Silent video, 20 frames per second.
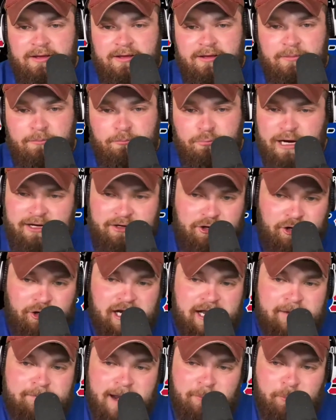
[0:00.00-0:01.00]
Brett Kern
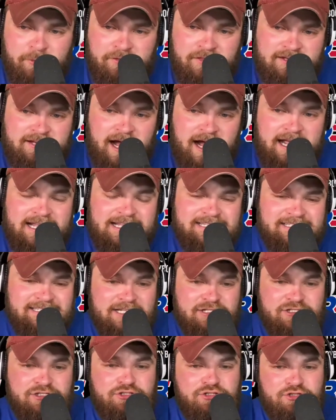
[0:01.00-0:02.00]
had been with the Titans
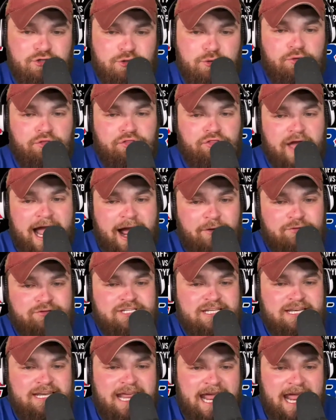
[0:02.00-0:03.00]
since
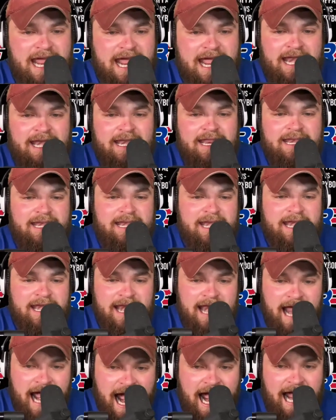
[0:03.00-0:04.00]

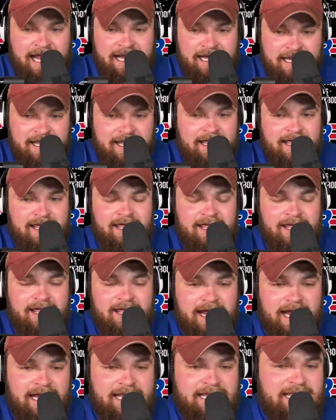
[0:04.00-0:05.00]
2009,
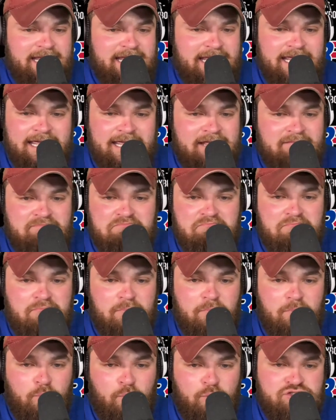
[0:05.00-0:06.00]
and he
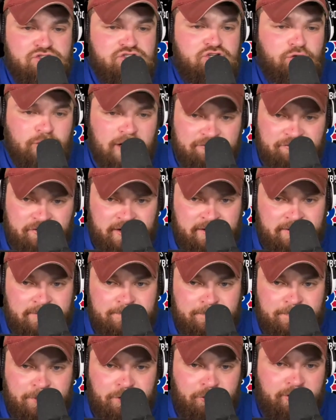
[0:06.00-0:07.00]
was terrific
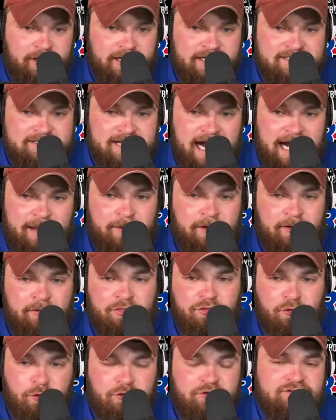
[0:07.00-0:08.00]
during his time there.
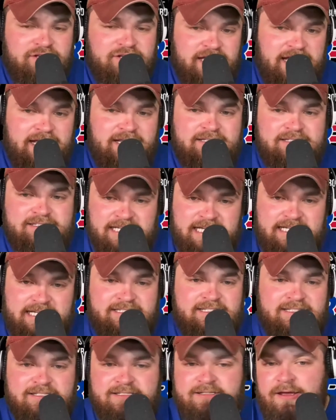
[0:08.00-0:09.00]
13
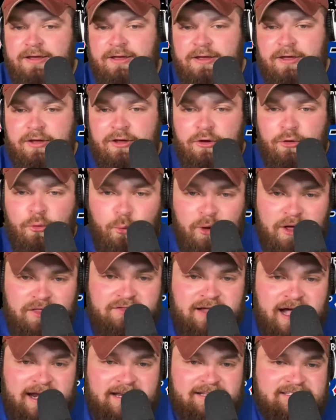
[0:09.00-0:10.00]
seasons with
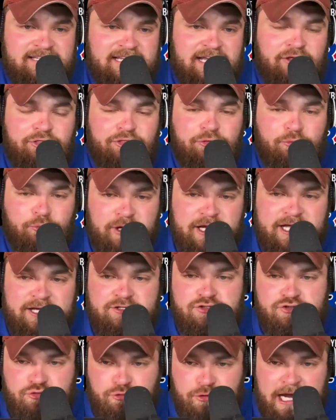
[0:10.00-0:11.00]
Tennessee, three
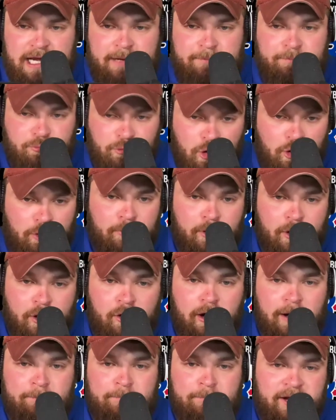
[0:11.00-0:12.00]
straight Pro
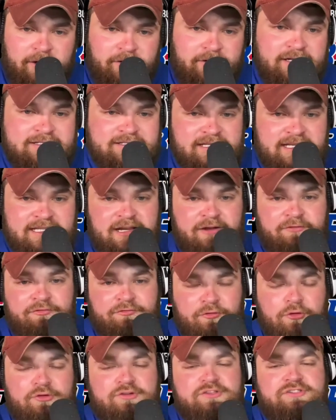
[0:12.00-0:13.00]
Bowl appearances, a
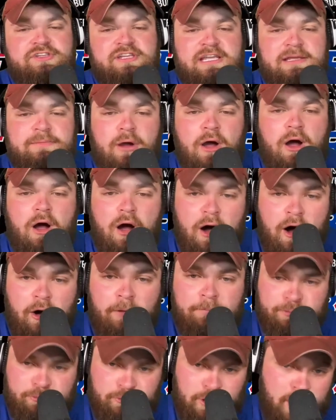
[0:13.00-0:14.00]
first-team
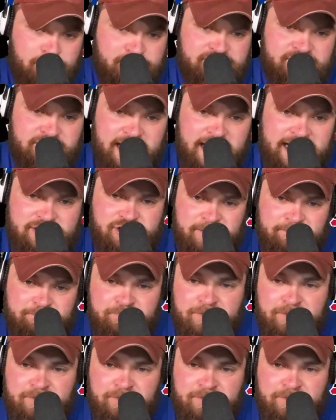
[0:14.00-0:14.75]
All-Pro selection